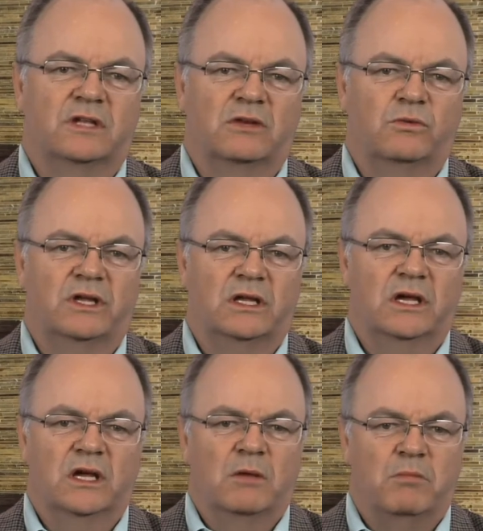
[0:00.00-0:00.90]
that we,
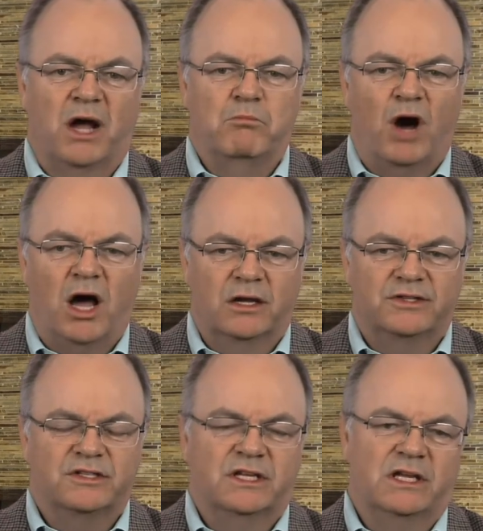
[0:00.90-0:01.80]
by
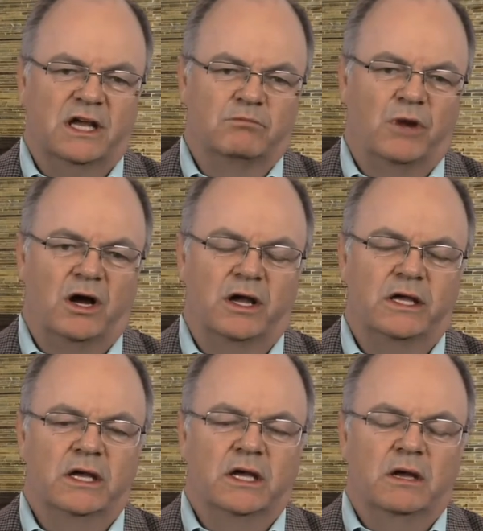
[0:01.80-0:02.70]
policy and by
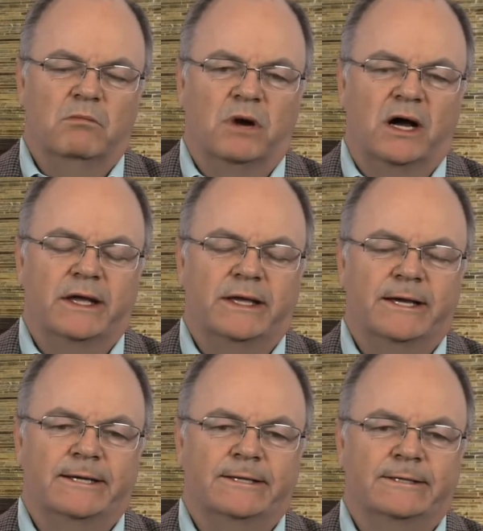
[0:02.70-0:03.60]
by uh,
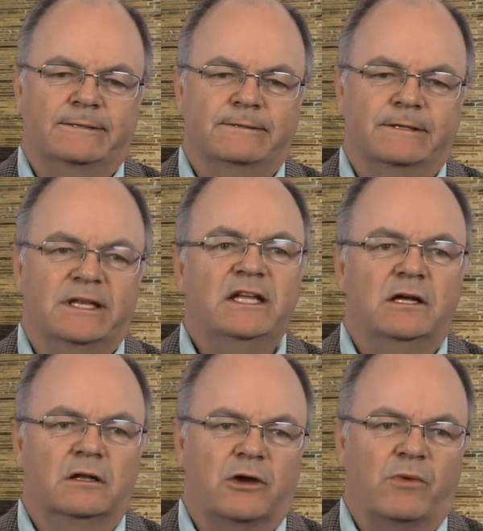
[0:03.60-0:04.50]

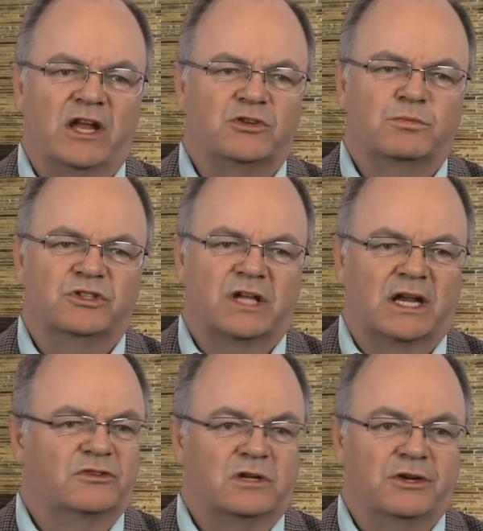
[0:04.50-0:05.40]
legal arrangements, can
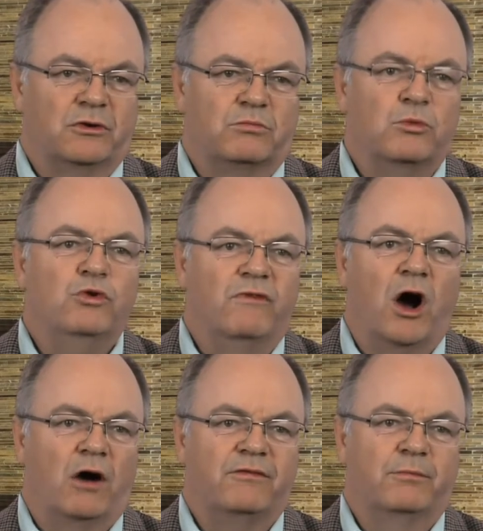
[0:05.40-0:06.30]
actually not move
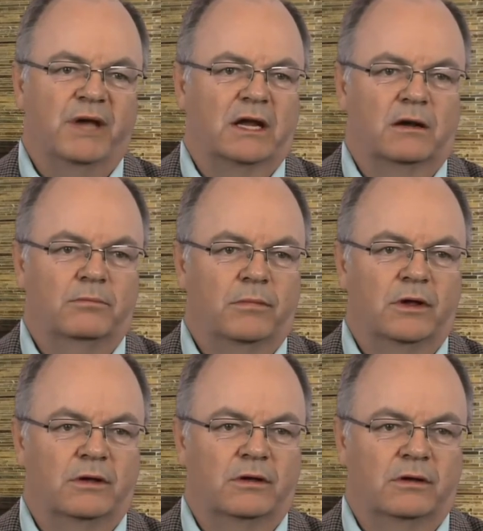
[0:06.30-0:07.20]
off Bechtel
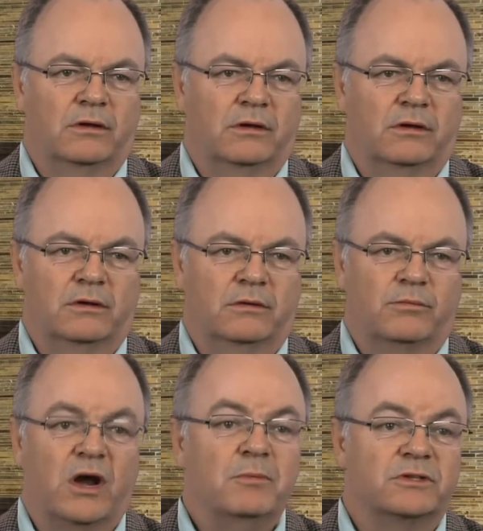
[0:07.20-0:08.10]
uh, uh,
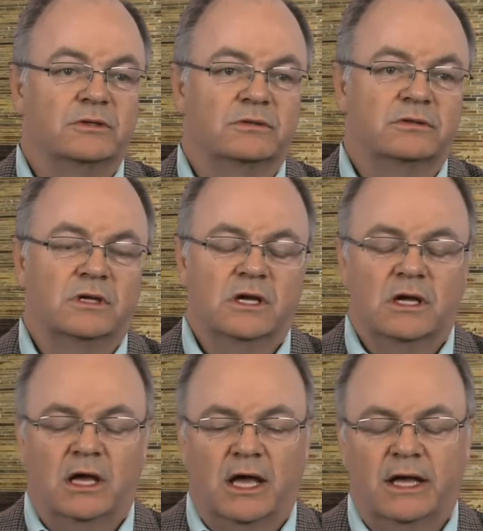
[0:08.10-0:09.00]
premises.
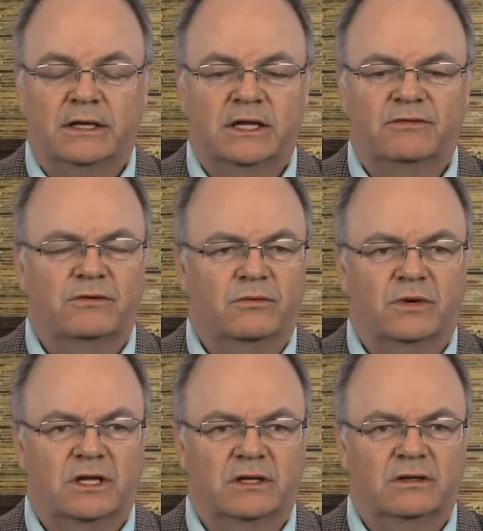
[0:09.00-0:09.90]
And therefore,
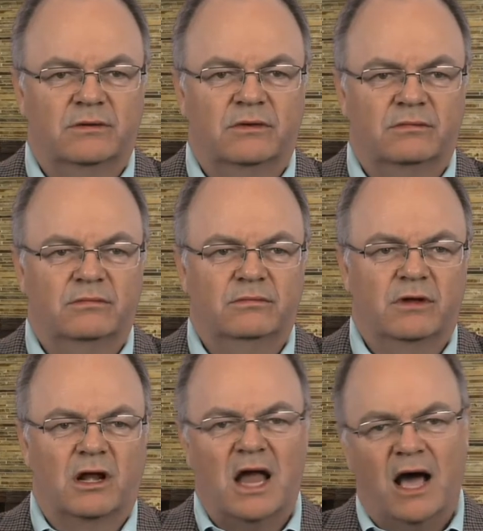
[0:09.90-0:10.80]
we uh,
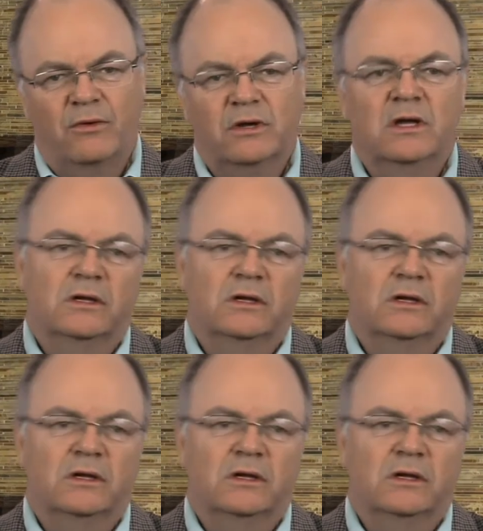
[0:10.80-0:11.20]
cloud,